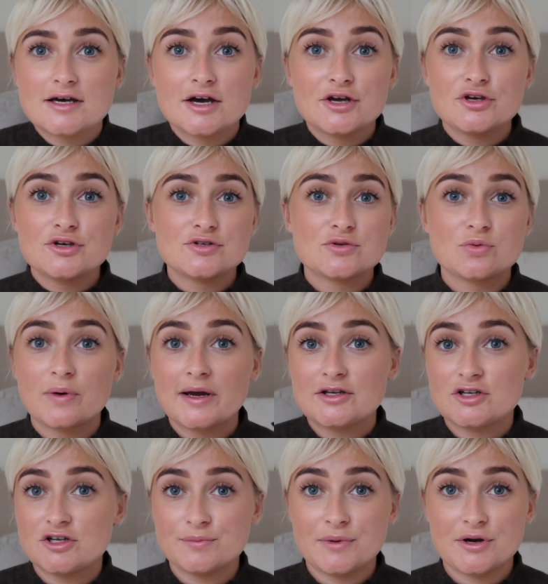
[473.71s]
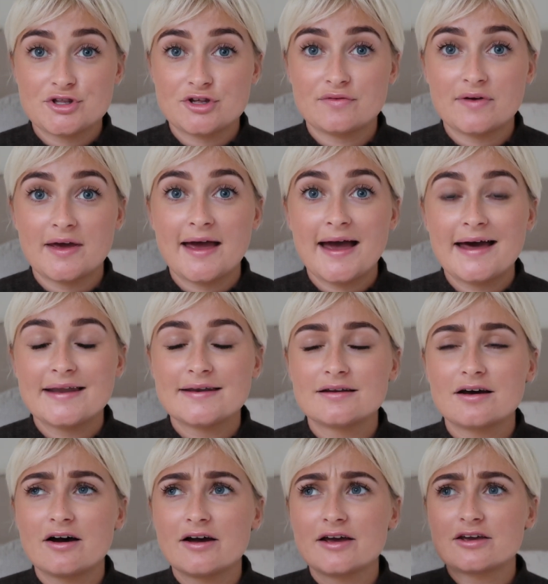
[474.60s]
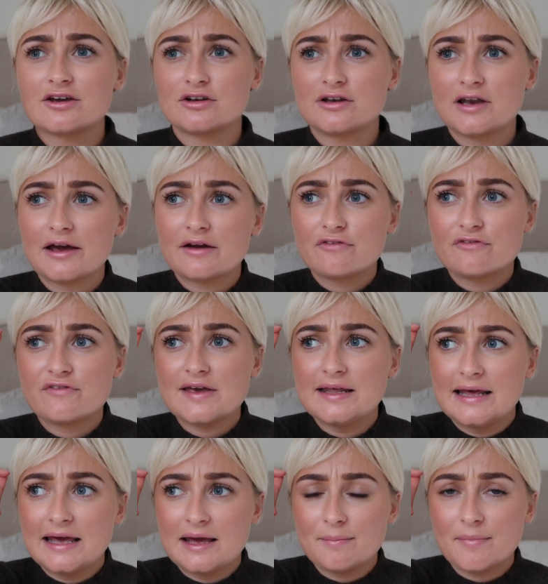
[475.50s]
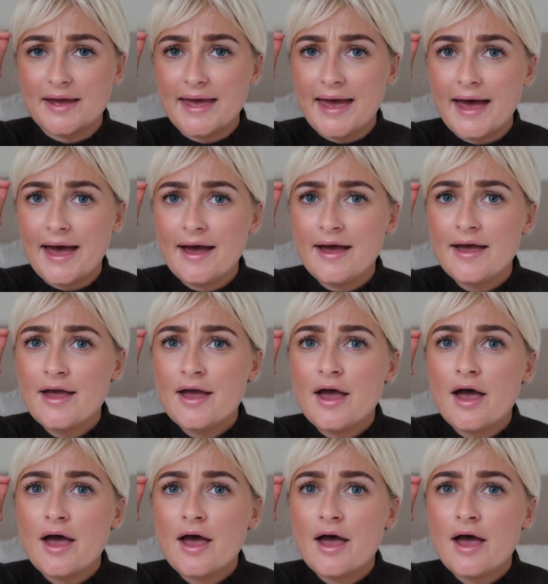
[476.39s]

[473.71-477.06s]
I used way too much of it and I could like feel it in my hair.